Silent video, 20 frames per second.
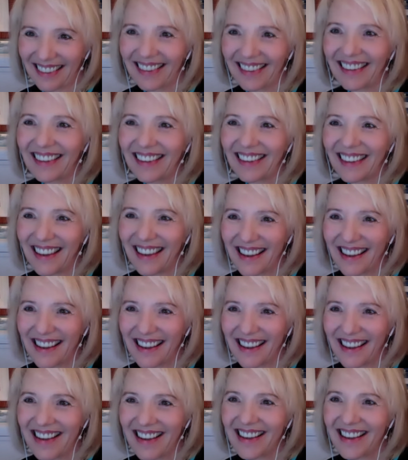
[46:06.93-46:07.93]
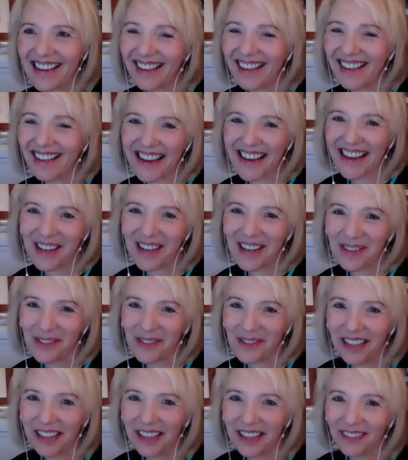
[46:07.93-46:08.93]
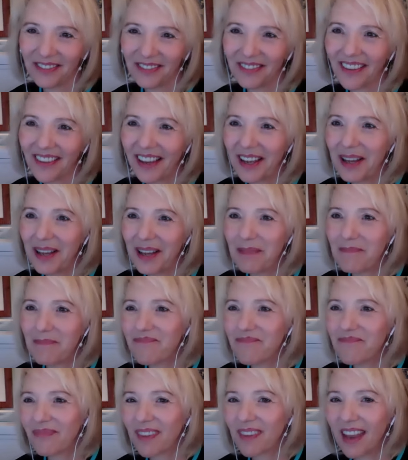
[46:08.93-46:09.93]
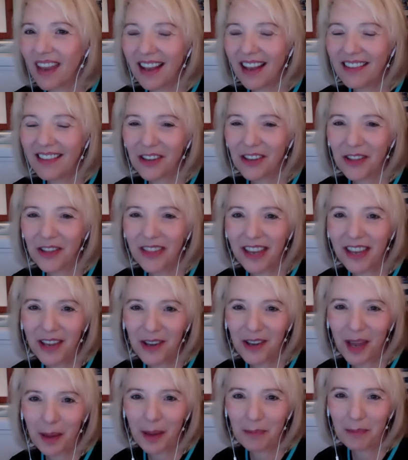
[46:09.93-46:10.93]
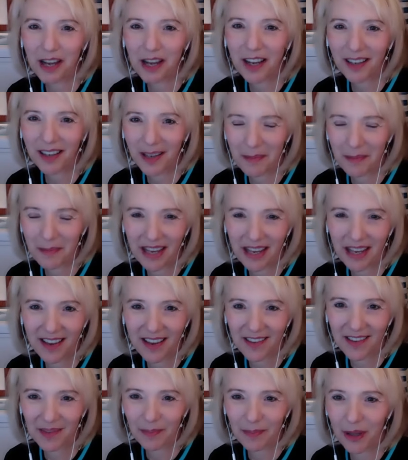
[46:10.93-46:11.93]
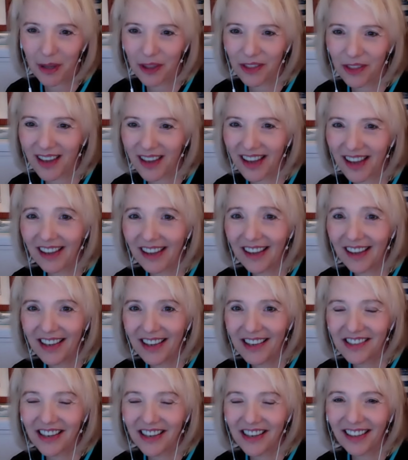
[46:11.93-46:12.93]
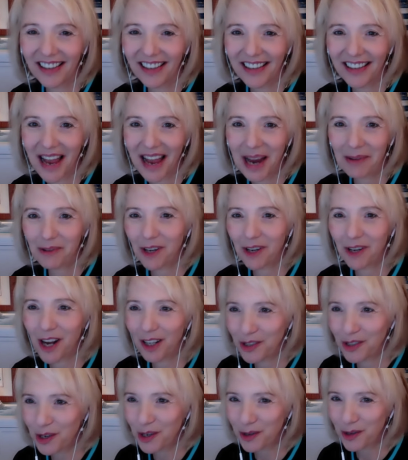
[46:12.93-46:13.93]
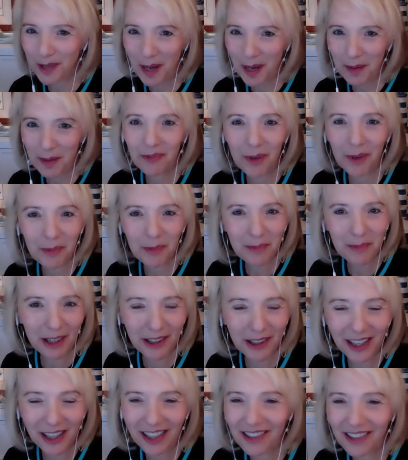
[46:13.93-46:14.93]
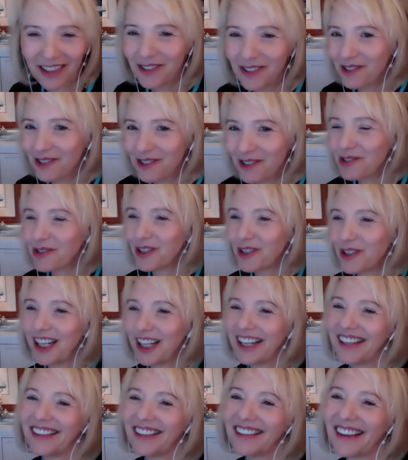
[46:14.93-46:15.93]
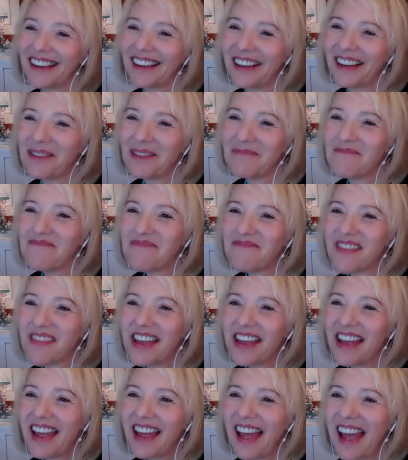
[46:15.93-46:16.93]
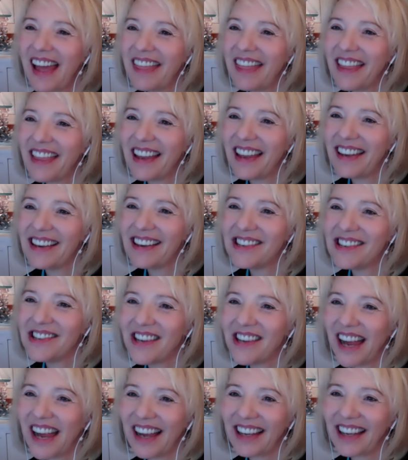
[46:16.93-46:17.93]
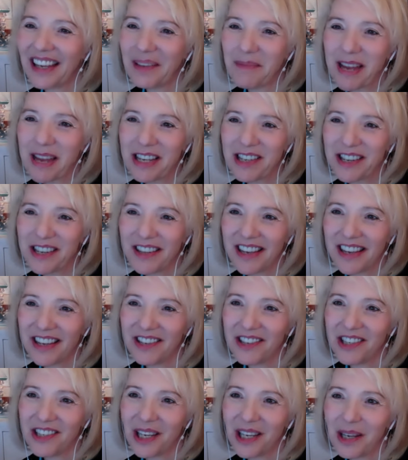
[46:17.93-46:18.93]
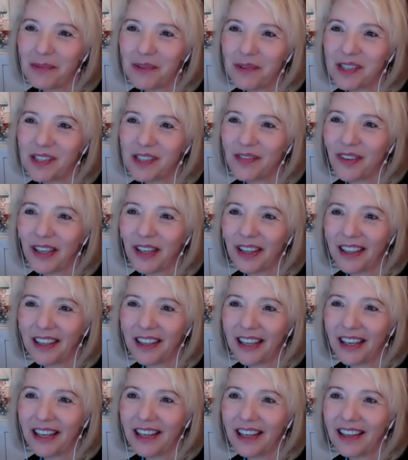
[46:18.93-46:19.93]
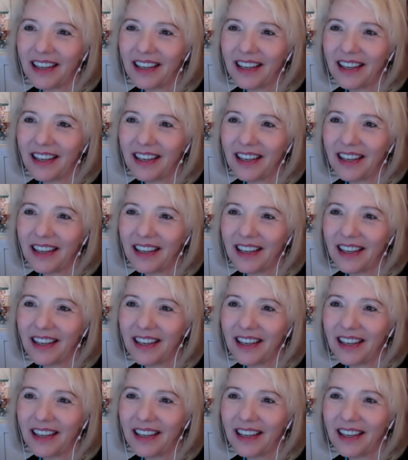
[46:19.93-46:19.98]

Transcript: Yeah. Well, it's a good thing you kept talking, because both Shelley and I were all choked up from hearing Susan's story. And then Jackie mentioned that she was feeling